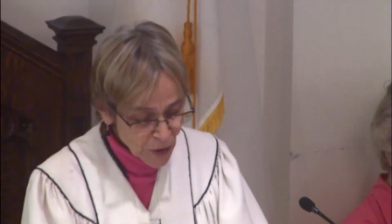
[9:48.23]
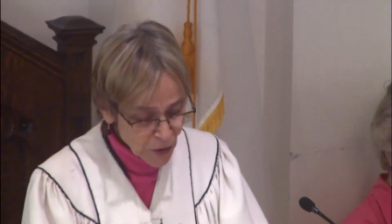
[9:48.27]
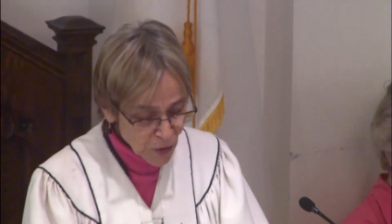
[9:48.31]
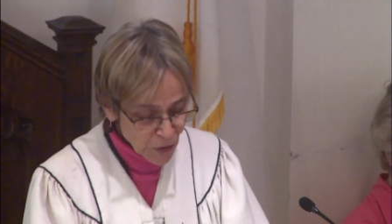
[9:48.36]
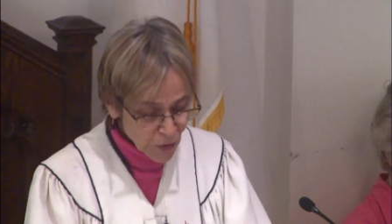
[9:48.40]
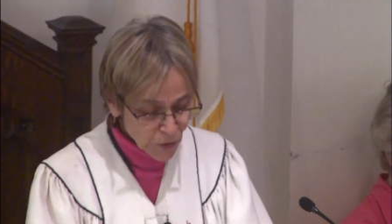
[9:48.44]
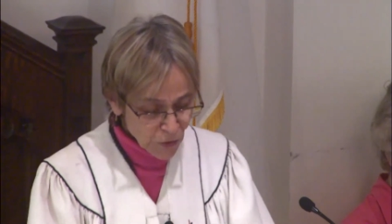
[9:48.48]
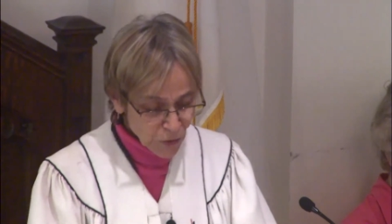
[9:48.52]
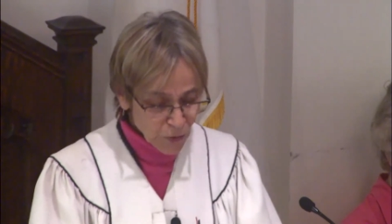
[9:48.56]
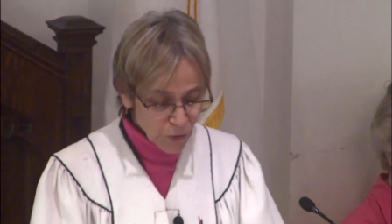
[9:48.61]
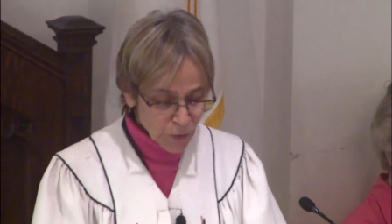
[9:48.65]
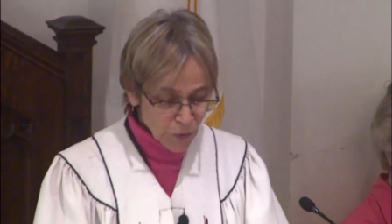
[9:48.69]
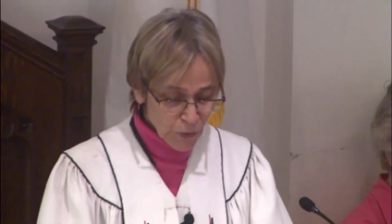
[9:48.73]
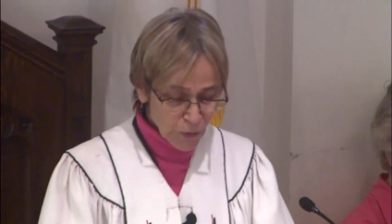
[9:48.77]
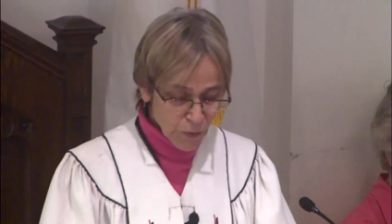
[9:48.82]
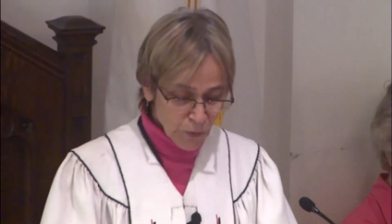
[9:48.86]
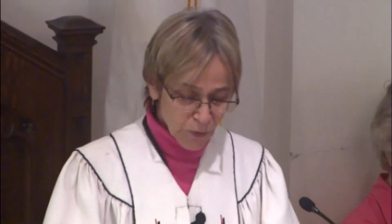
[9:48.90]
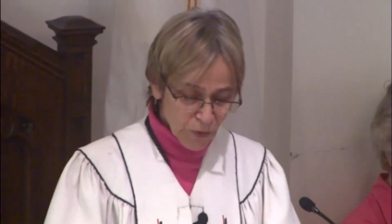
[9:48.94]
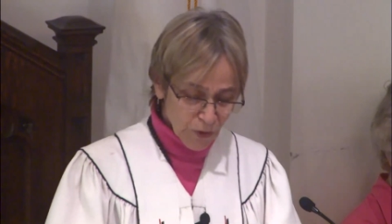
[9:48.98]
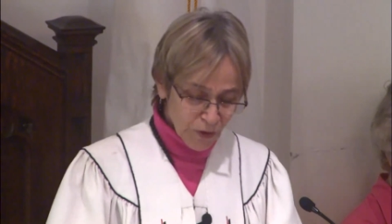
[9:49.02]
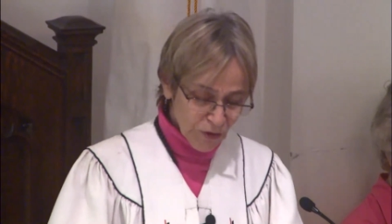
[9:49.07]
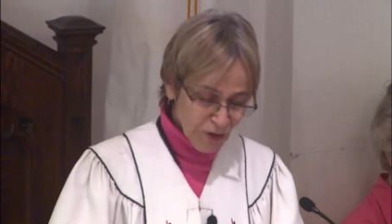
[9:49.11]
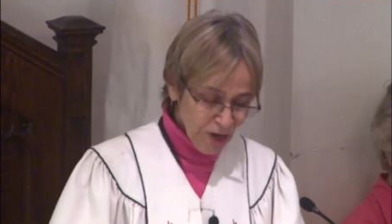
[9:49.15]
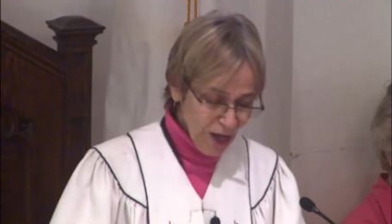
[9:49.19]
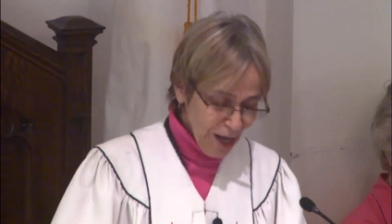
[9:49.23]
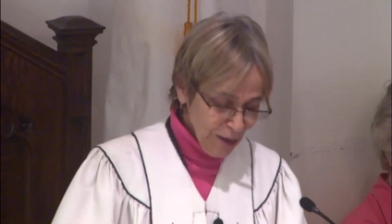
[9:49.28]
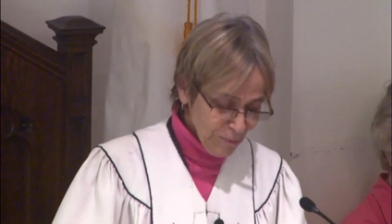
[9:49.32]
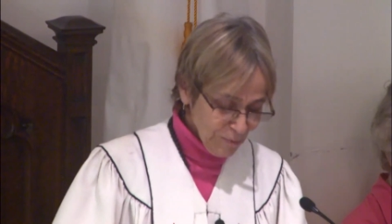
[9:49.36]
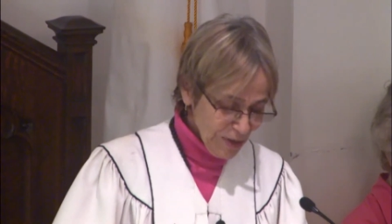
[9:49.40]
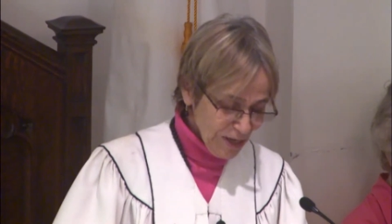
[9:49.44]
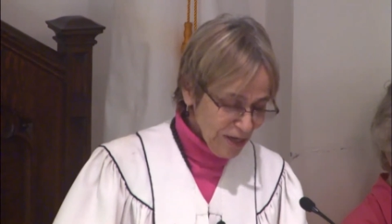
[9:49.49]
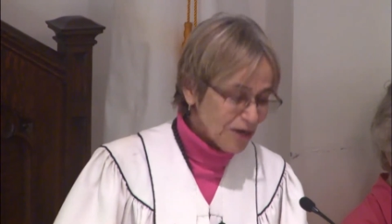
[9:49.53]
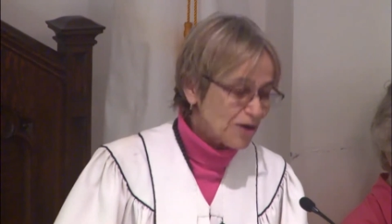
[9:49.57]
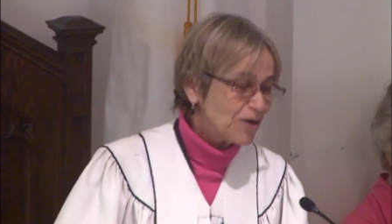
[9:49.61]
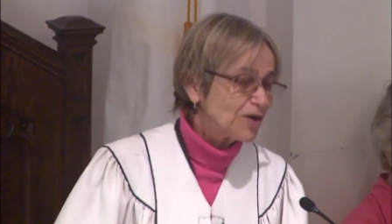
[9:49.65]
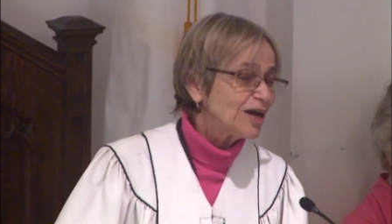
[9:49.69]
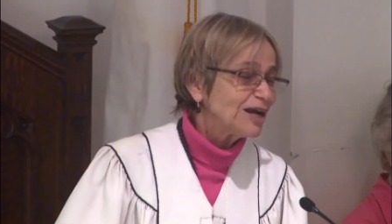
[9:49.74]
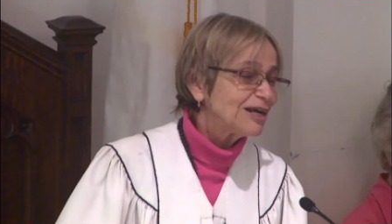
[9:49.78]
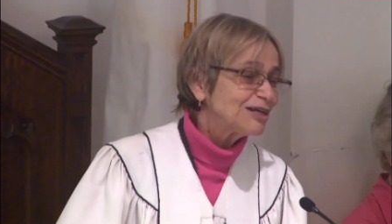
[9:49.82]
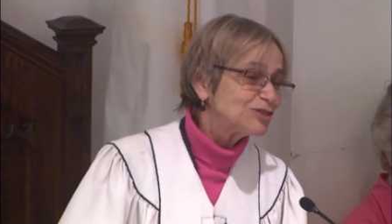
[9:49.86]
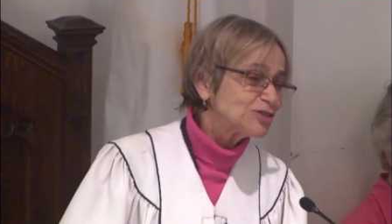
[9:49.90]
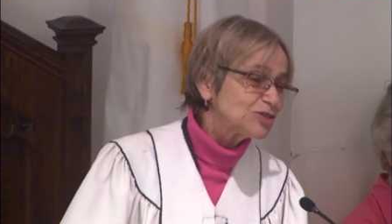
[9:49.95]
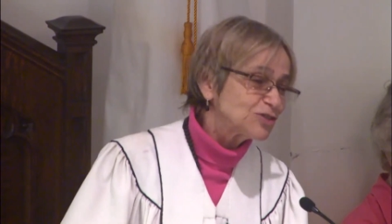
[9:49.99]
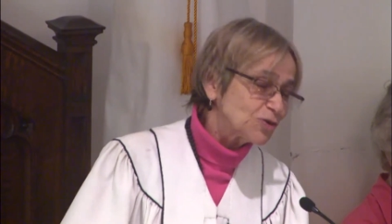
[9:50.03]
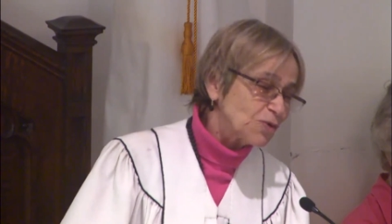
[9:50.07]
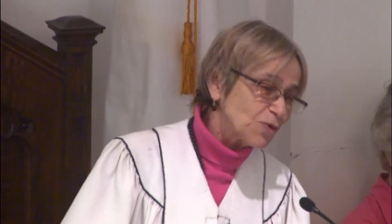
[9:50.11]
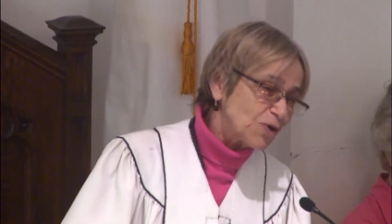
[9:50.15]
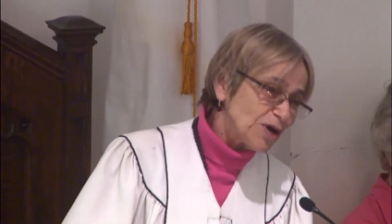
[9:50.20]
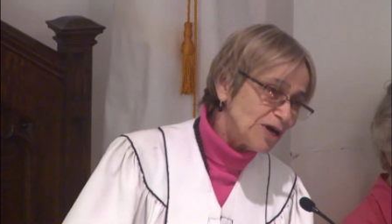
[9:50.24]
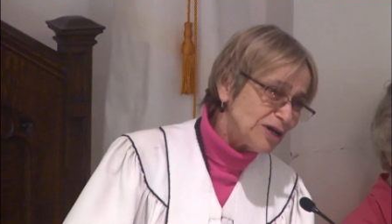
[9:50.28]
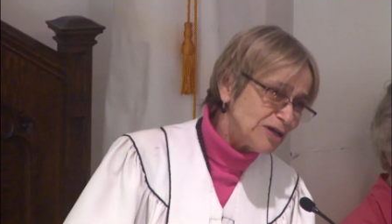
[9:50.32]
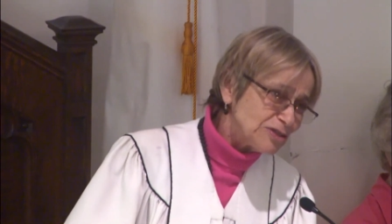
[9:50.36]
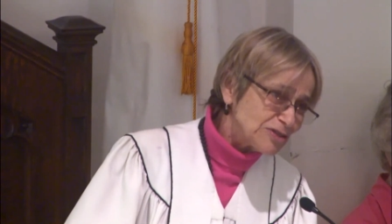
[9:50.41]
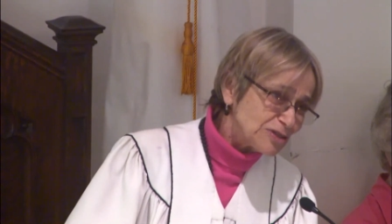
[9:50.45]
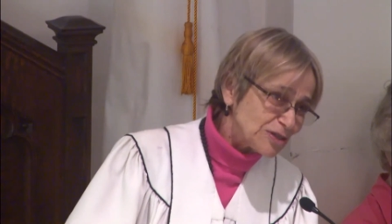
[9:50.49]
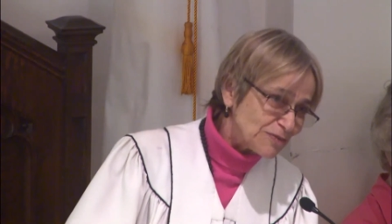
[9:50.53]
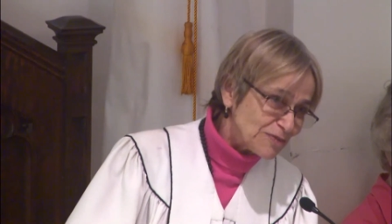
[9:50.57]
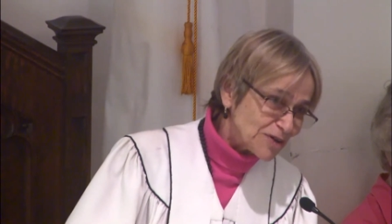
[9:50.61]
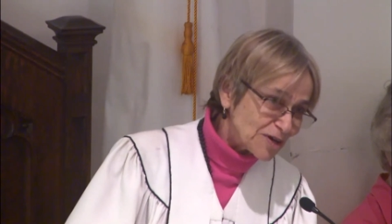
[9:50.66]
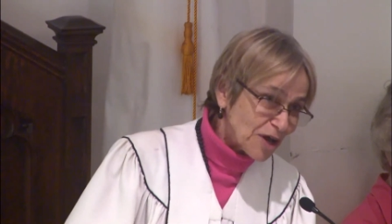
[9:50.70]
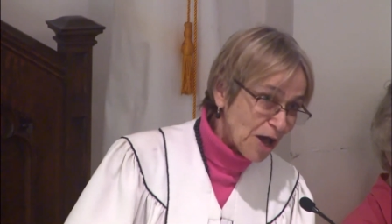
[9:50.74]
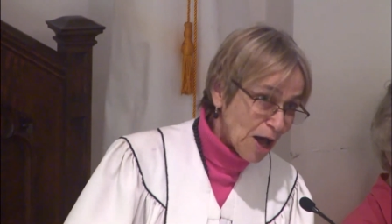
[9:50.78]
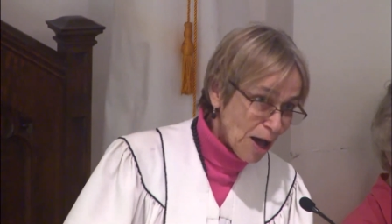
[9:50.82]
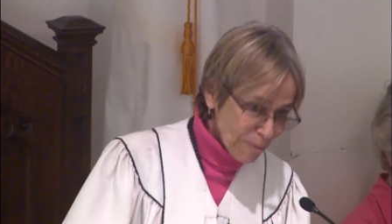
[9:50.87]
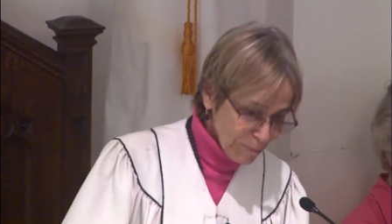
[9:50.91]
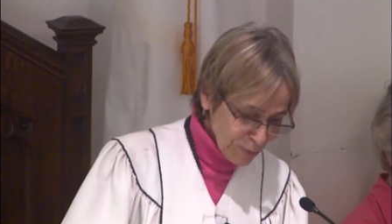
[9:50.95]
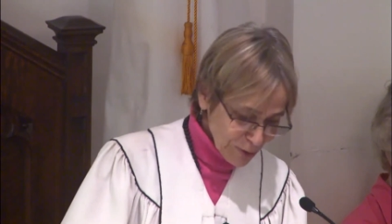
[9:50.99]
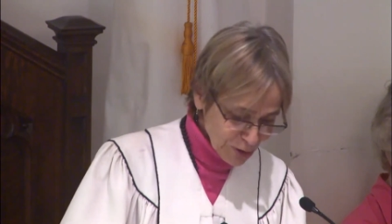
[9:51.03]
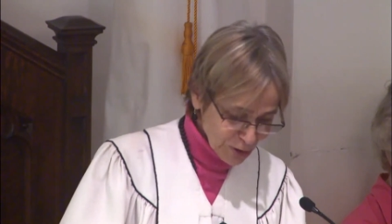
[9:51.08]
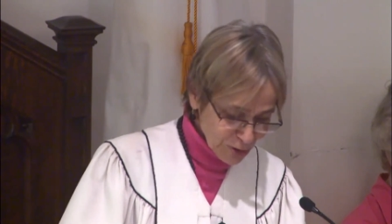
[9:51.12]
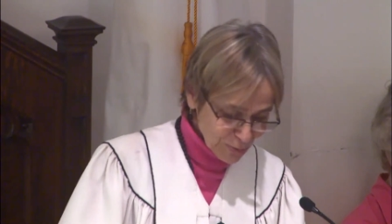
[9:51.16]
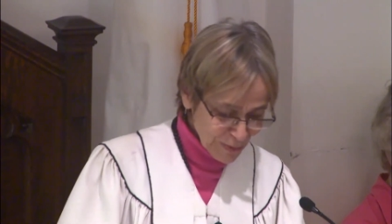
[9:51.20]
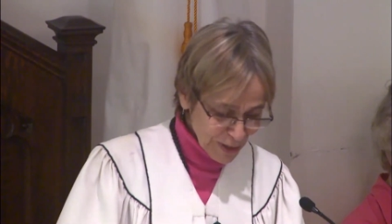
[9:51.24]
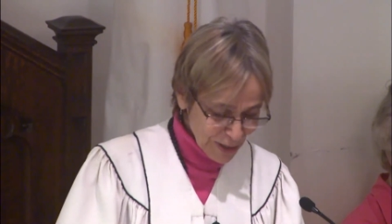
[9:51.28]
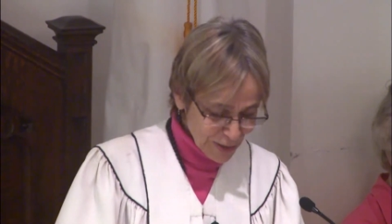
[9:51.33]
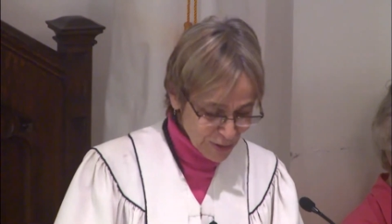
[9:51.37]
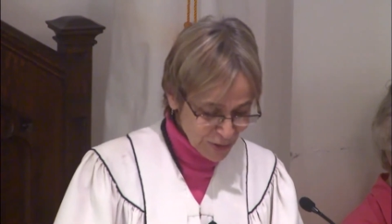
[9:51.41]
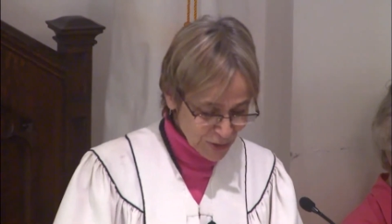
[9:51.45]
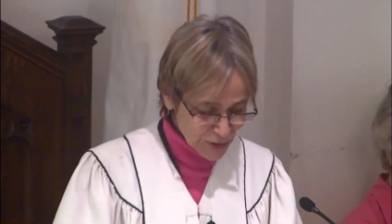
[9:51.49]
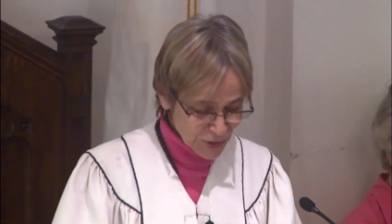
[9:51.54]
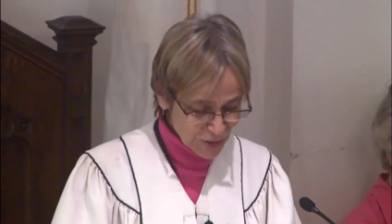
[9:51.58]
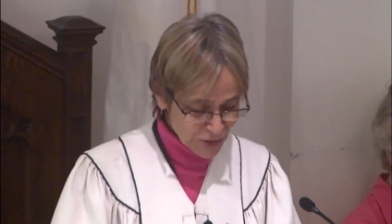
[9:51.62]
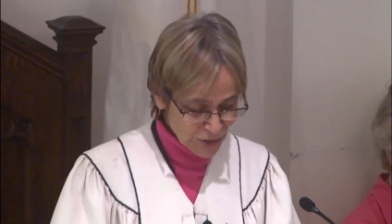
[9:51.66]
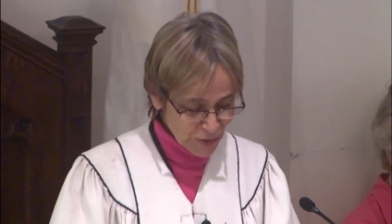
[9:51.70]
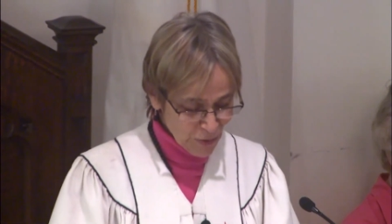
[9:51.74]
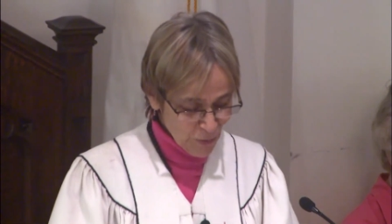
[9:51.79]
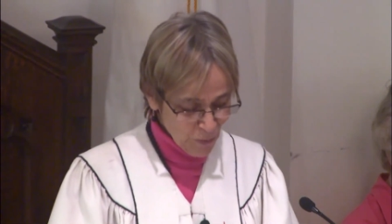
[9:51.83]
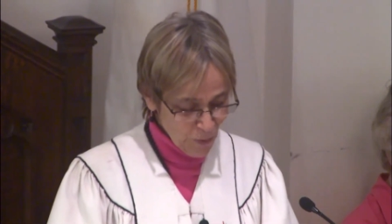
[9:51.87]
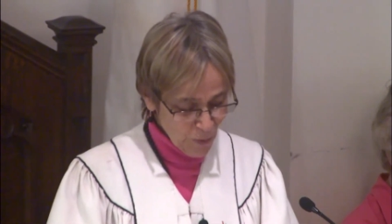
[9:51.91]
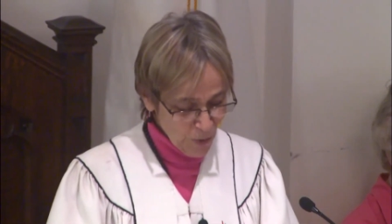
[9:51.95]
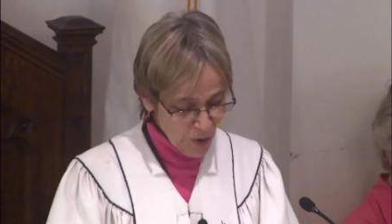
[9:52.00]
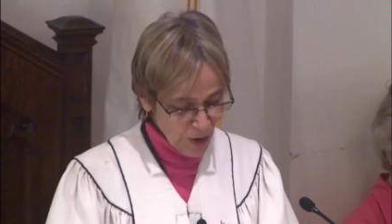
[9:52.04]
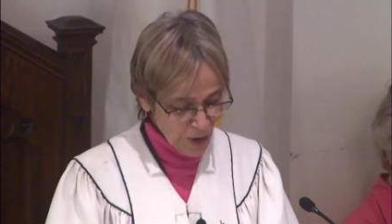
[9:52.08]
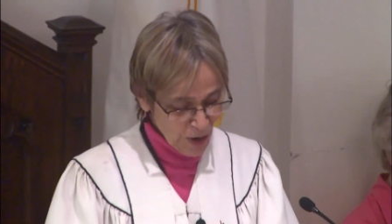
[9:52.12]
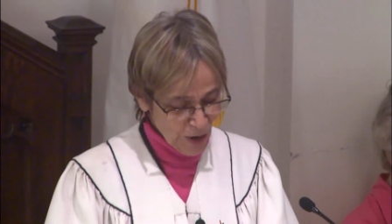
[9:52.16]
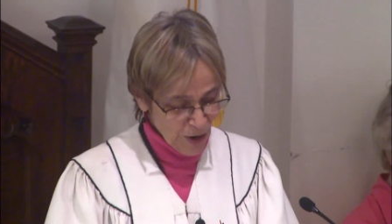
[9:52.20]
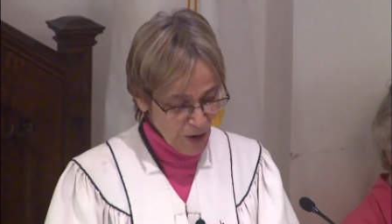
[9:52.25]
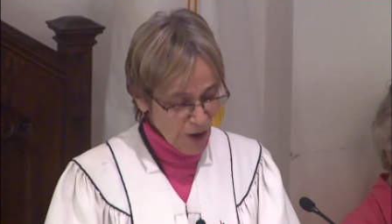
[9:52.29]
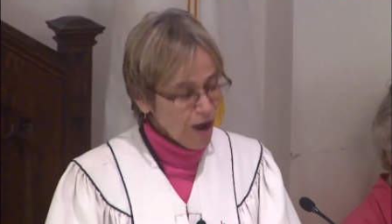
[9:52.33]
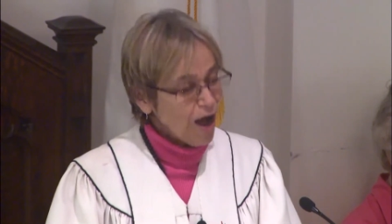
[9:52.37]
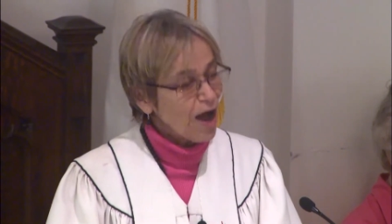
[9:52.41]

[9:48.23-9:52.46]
you will not be hearing stories of accomplishments or